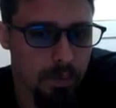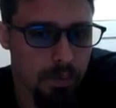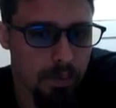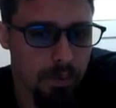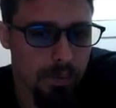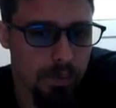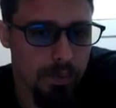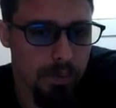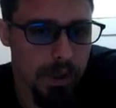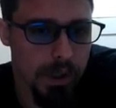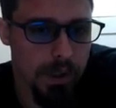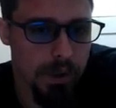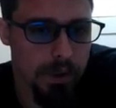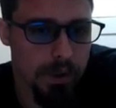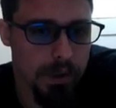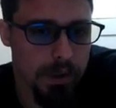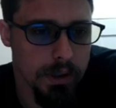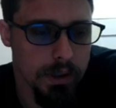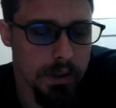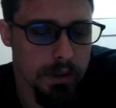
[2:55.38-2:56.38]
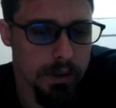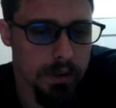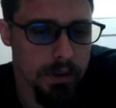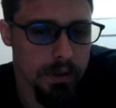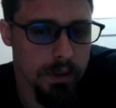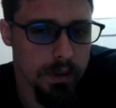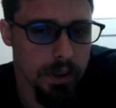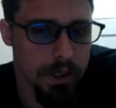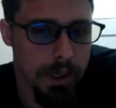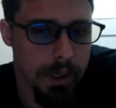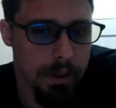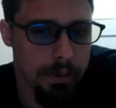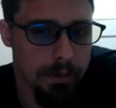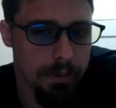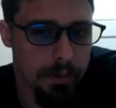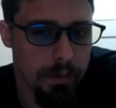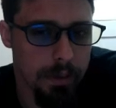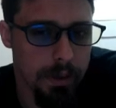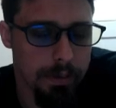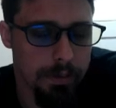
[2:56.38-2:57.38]
you know, it looks okay for
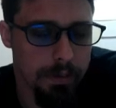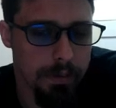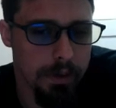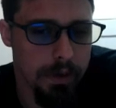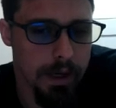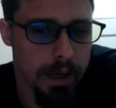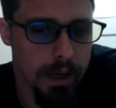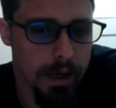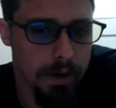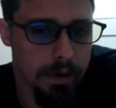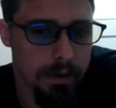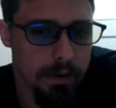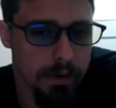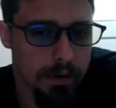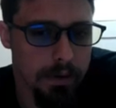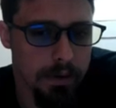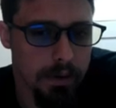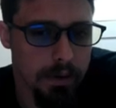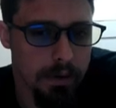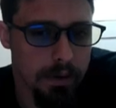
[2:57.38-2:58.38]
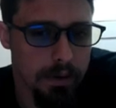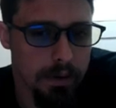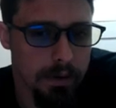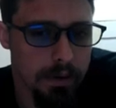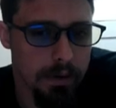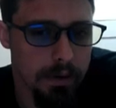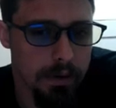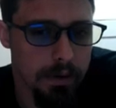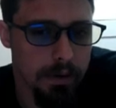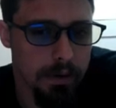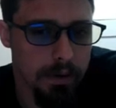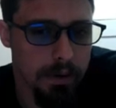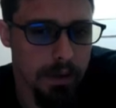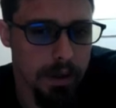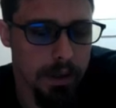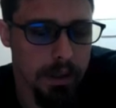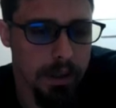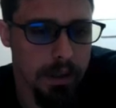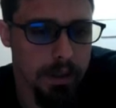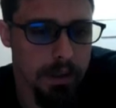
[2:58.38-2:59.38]
me for now.
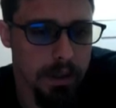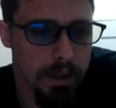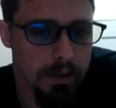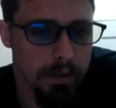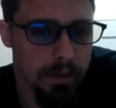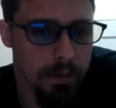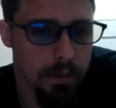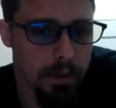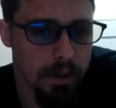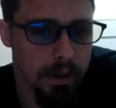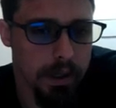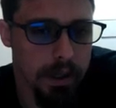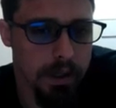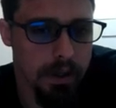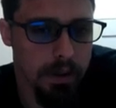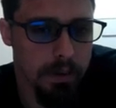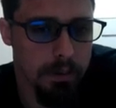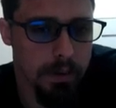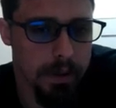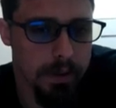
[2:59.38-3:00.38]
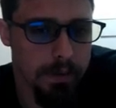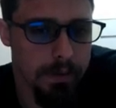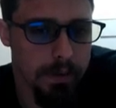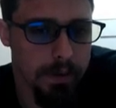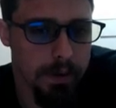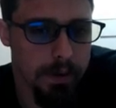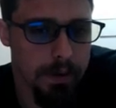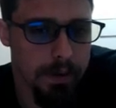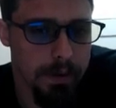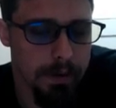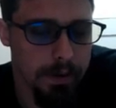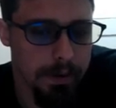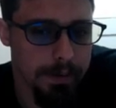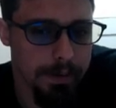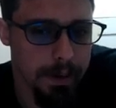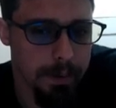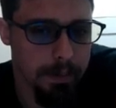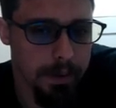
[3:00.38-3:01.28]
I'll analyze it more later, but I played